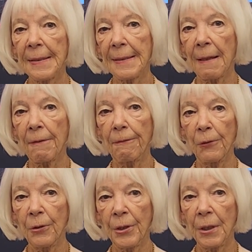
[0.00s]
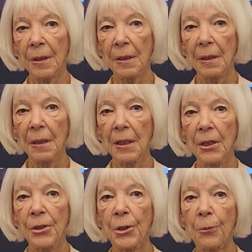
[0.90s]
of South Florida.
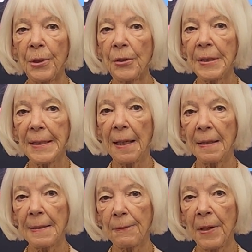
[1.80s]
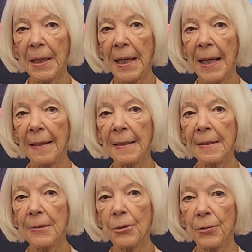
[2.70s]
No one could tell us why he had
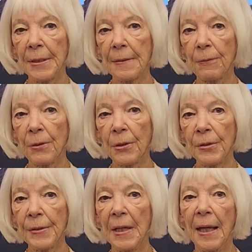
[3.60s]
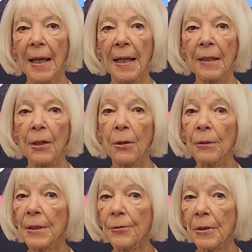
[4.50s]
these two disorders, and the
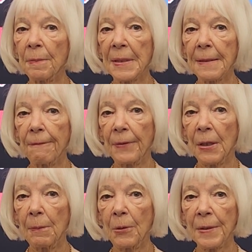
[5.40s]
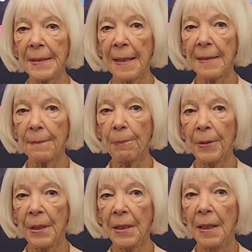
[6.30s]
only treatments available was
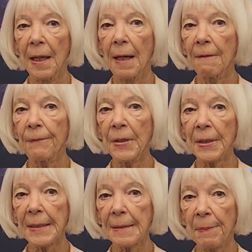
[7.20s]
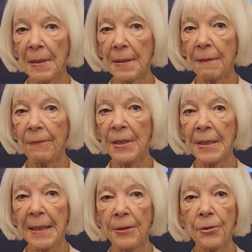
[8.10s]
Esbriet, a very expensive and
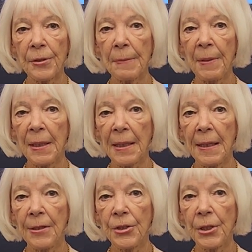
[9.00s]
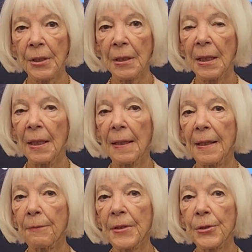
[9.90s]
dangerous medication
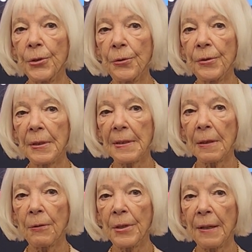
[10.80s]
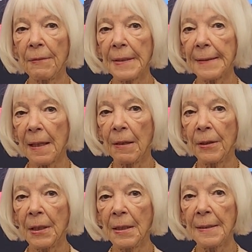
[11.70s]
that was used to slow down the
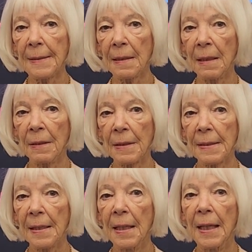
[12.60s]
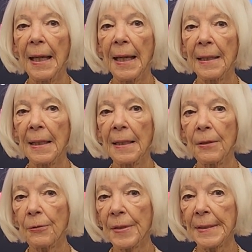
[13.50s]
scarring in his lungs and
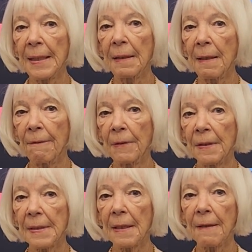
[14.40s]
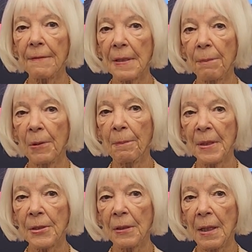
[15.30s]
increasing levels of
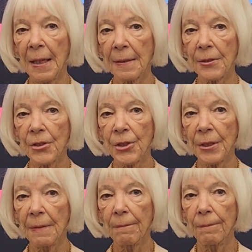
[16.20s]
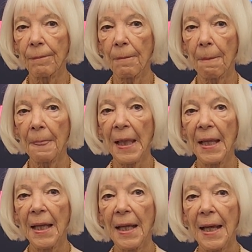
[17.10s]
supplemental oxygen.
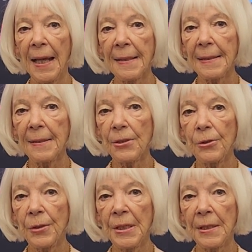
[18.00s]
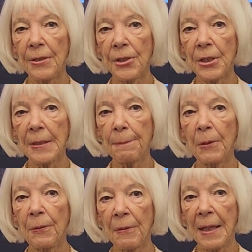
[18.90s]
As these two conditions
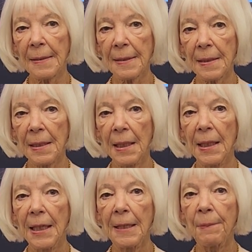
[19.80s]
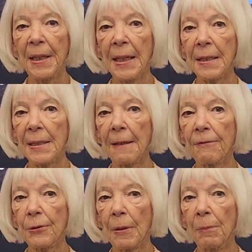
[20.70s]
progressed, he began to
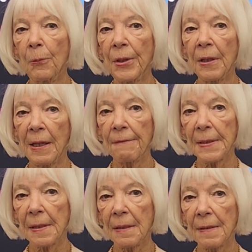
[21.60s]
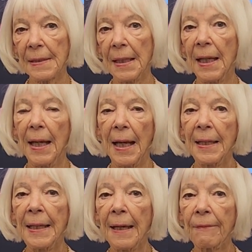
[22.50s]
have trouble with life skills
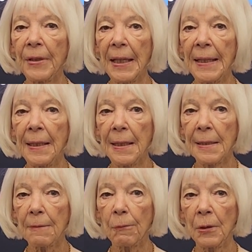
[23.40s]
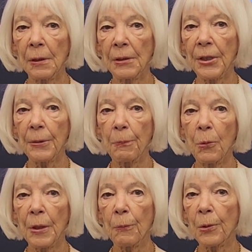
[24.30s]
and navigating his world to the
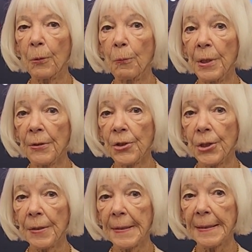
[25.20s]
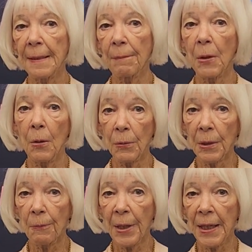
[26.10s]
point where a wheelchair seemed the
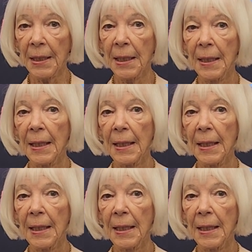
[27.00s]
only way